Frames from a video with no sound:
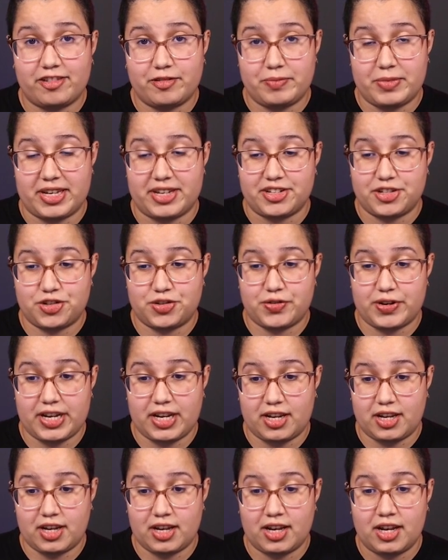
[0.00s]
me a
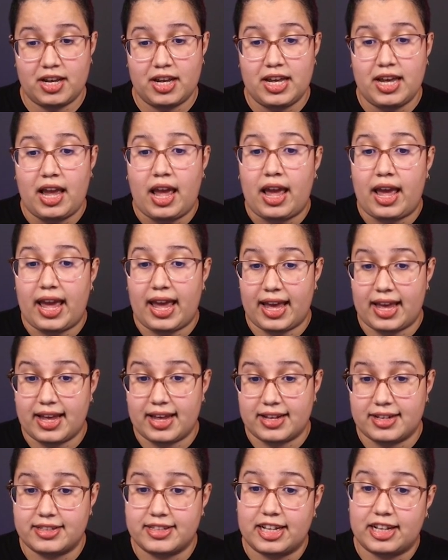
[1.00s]
string
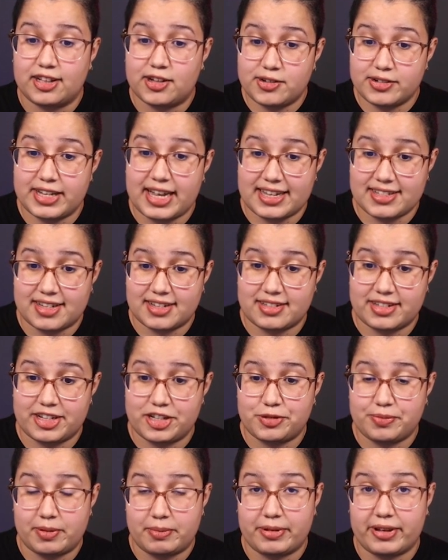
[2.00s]
and the load
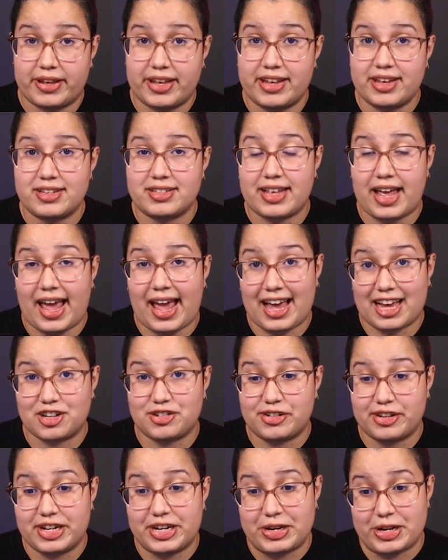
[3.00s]
SSH pub keys
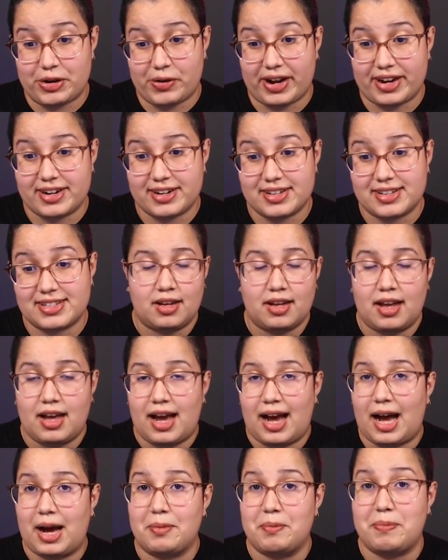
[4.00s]
actually requires
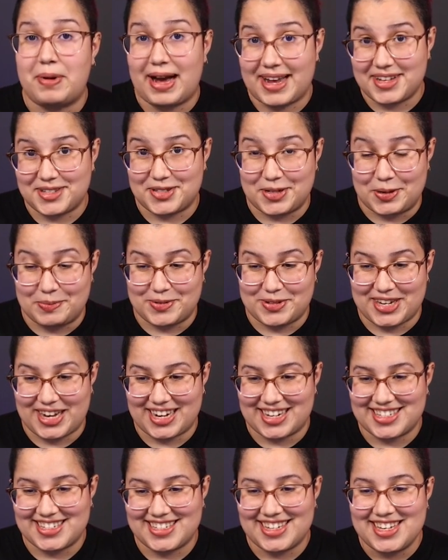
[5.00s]
a bytes
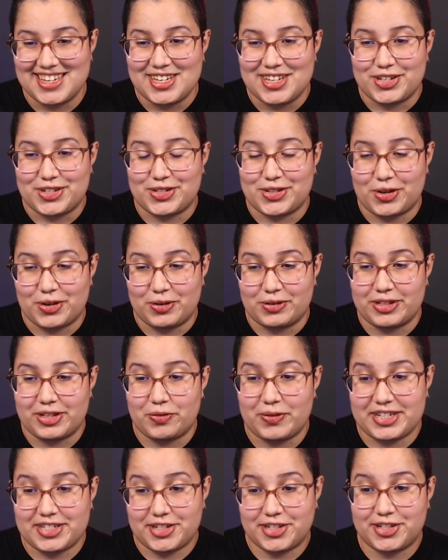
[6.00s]
object. So the
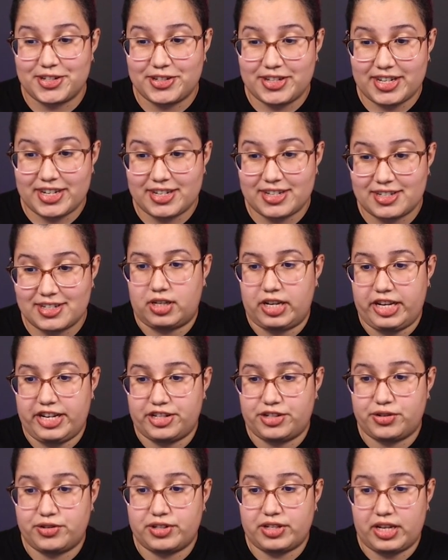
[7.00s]
way to do this
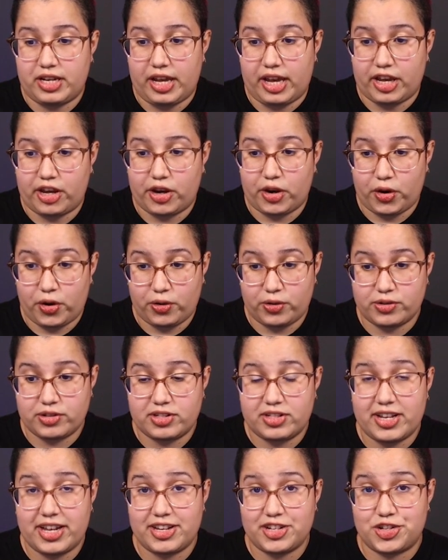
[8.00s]
is using encode
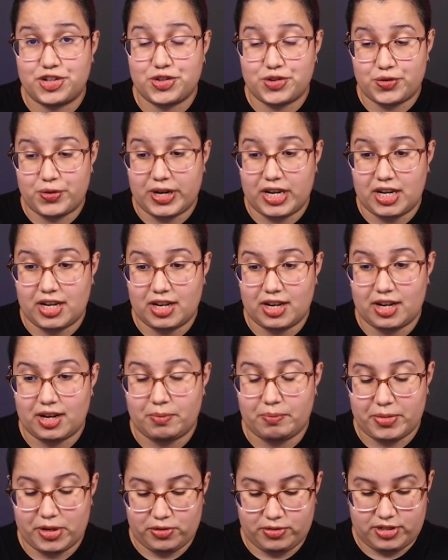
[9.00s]
the string
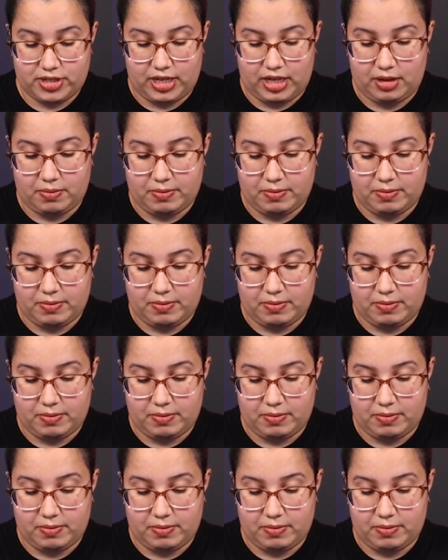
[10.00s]
building